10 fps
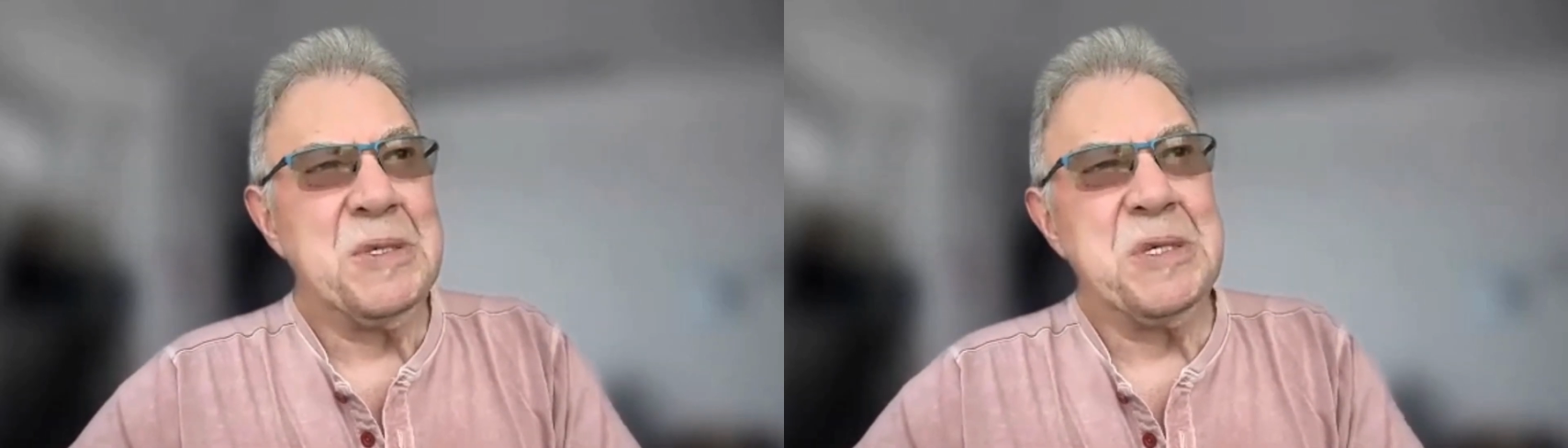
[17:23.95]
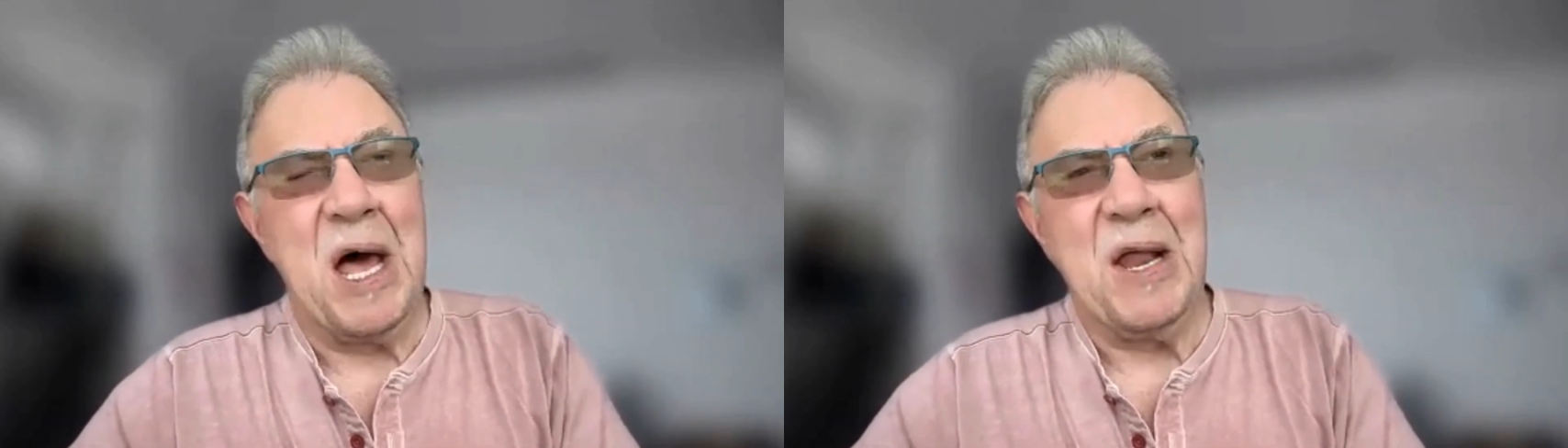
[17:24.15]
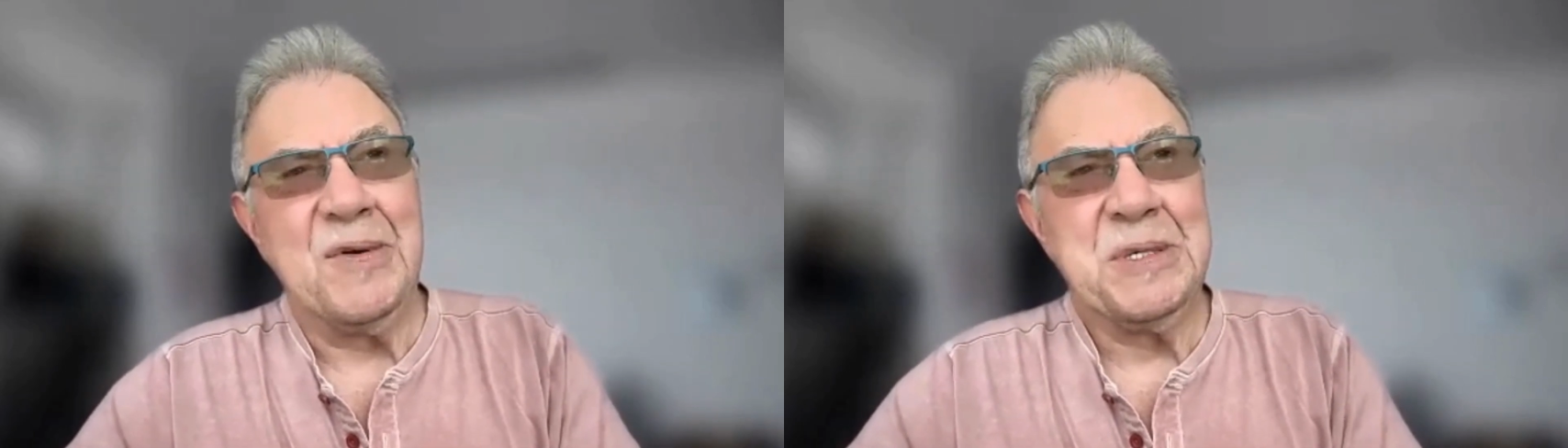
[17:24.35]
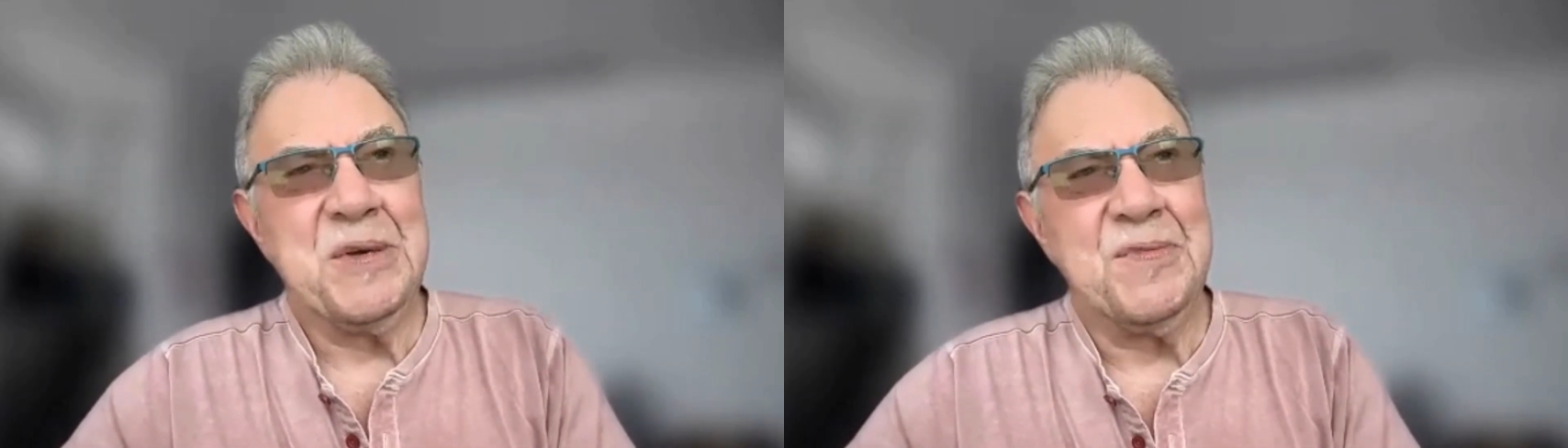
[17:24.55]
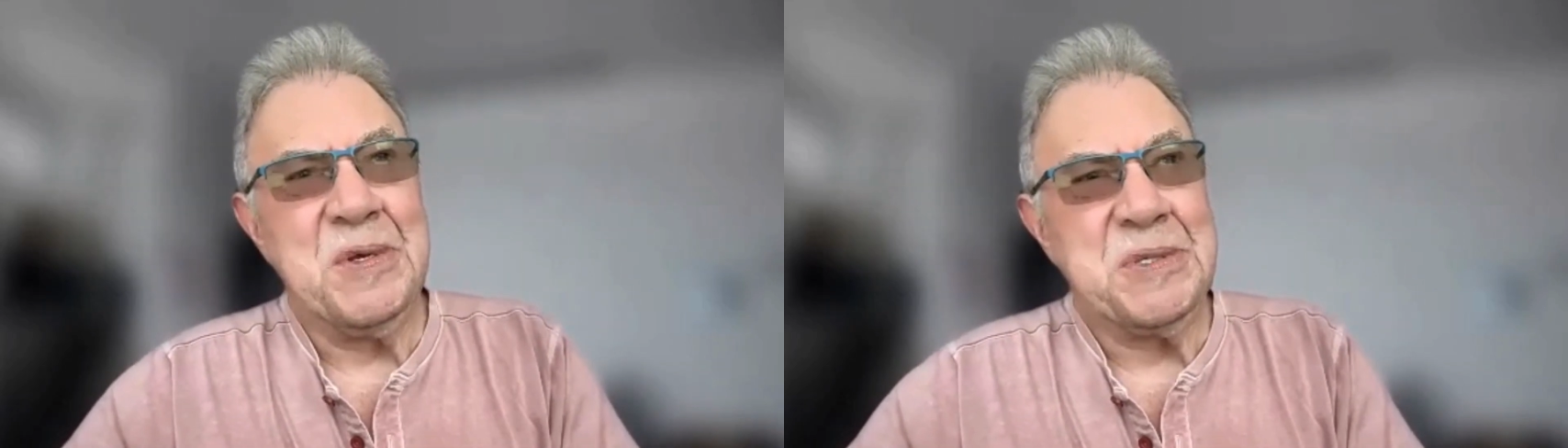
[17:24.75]
genres
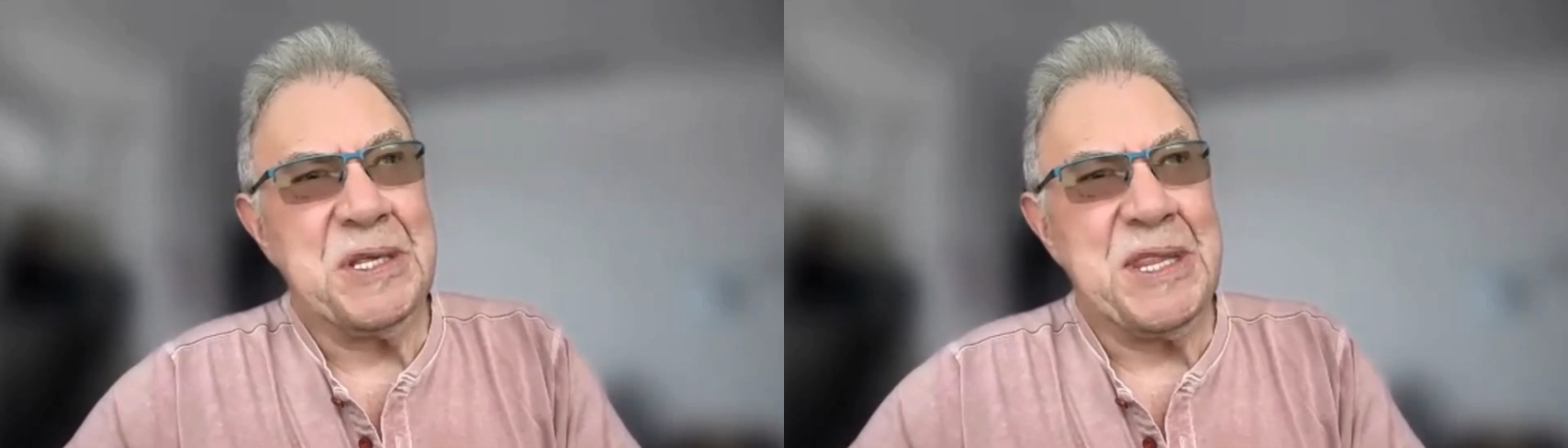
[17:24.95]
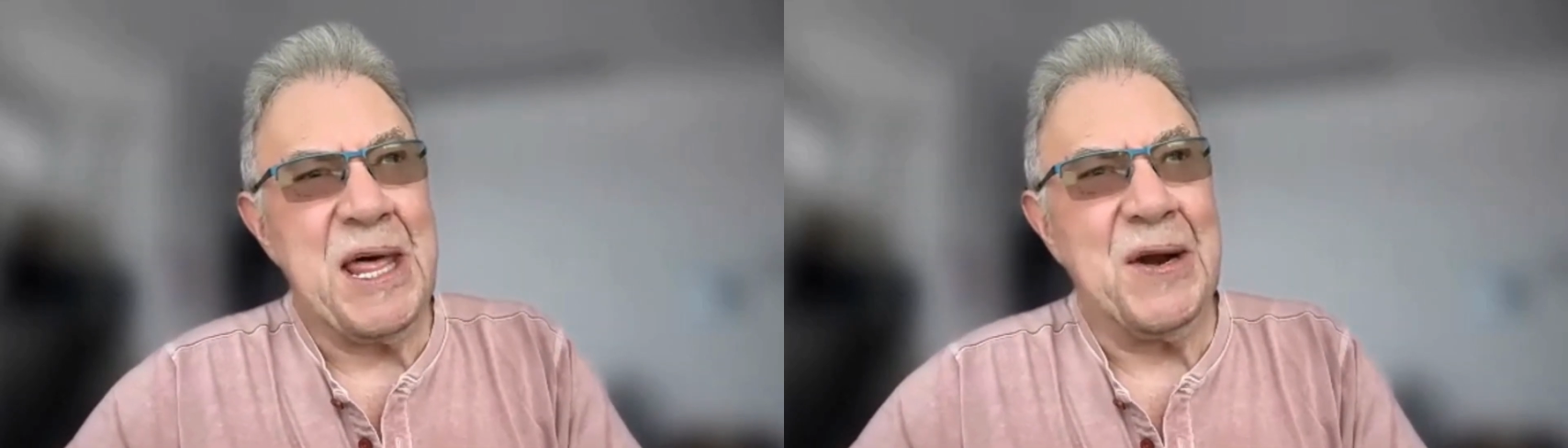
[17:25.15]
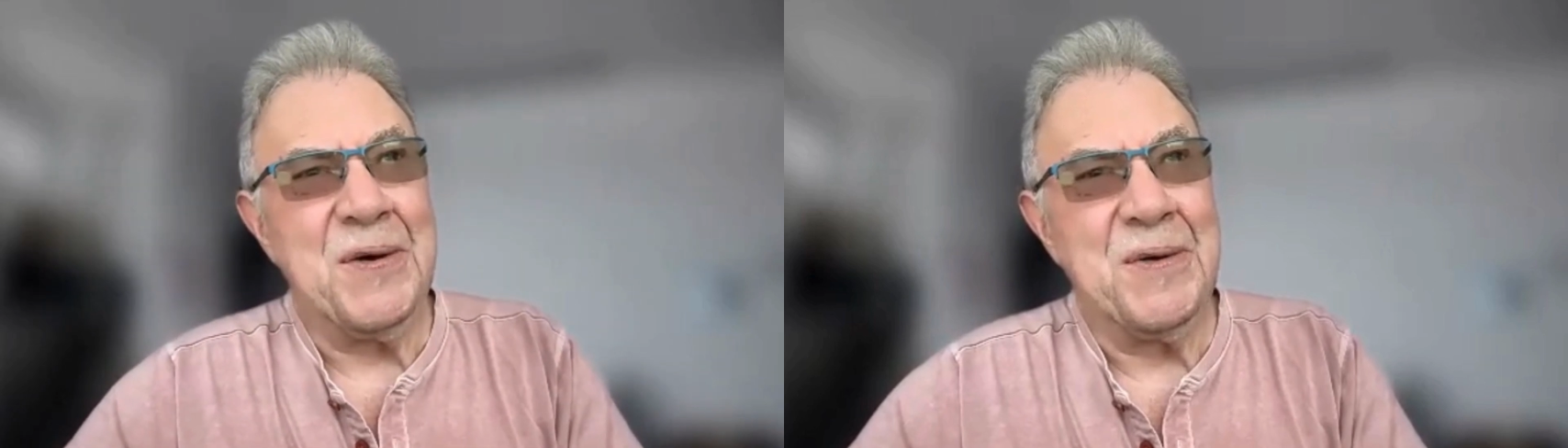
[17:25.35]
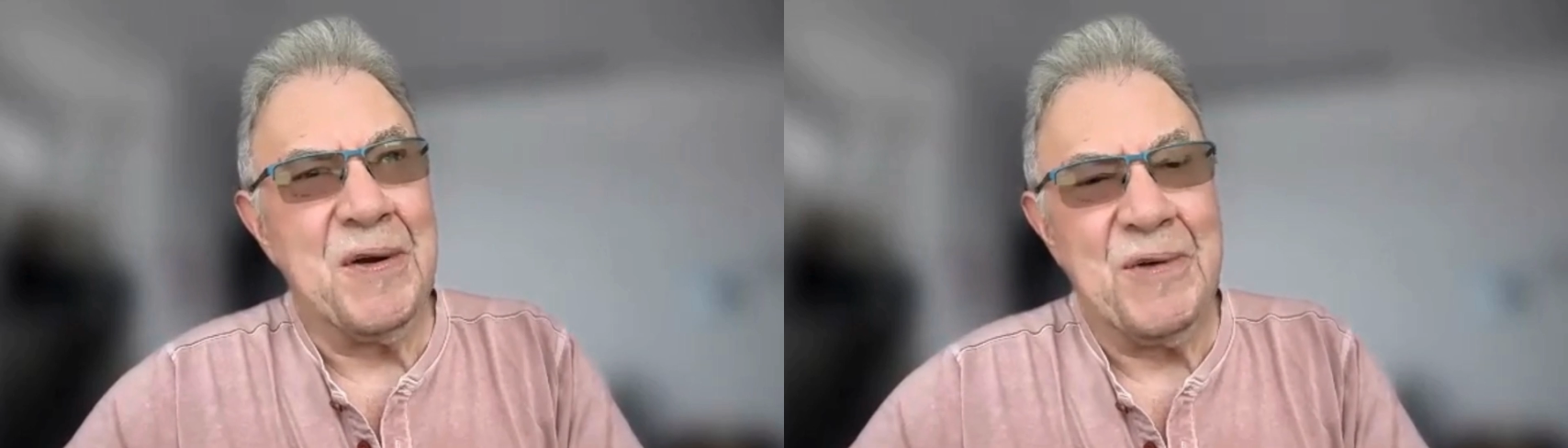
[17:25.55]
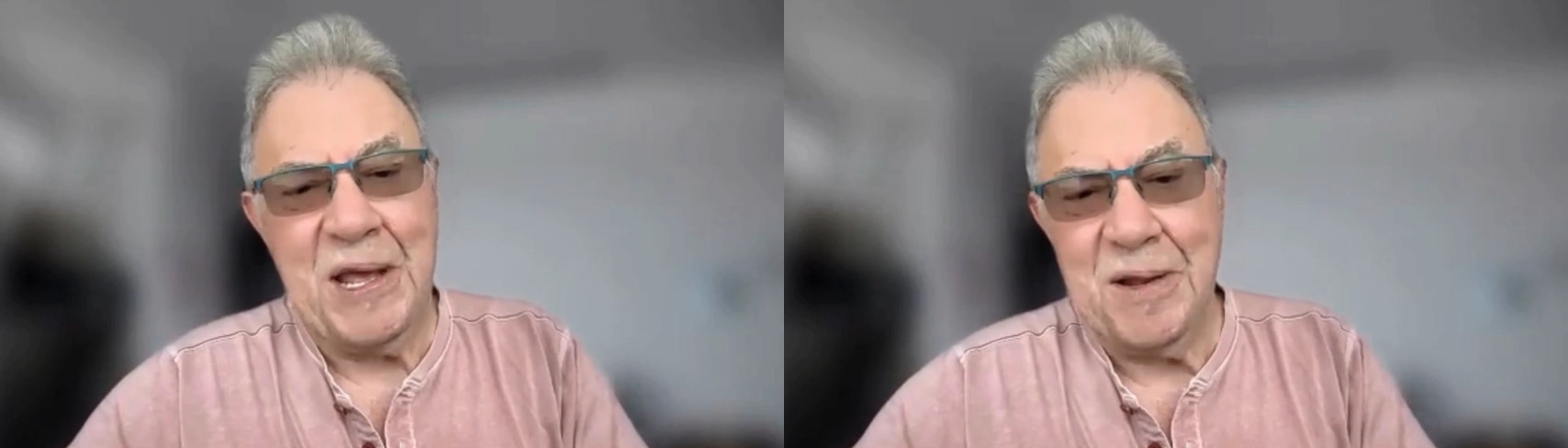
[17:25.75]
of music that are
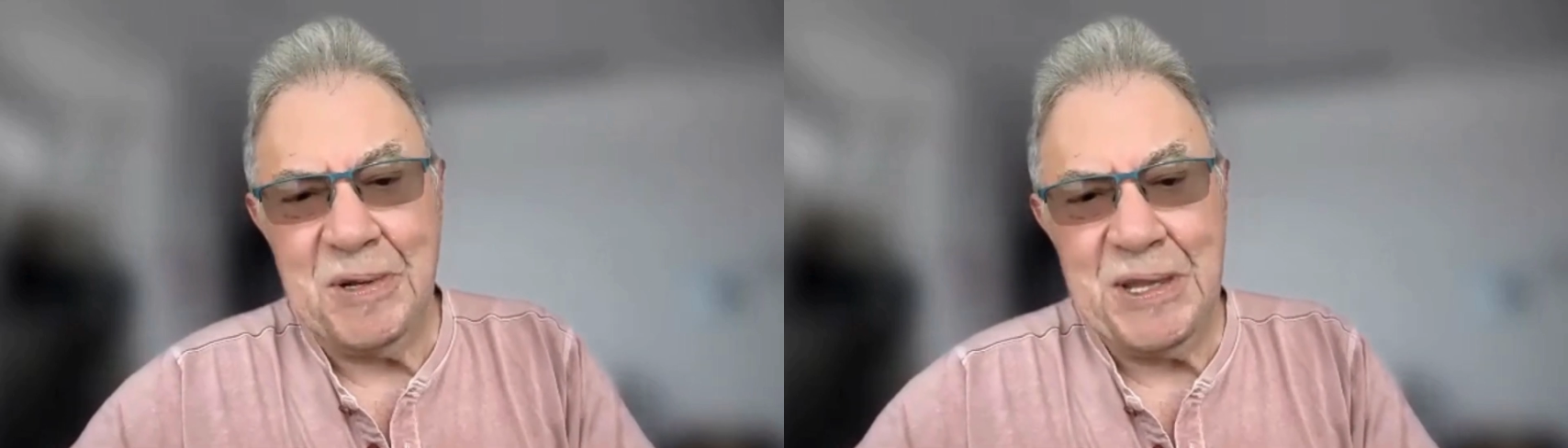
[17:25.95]
available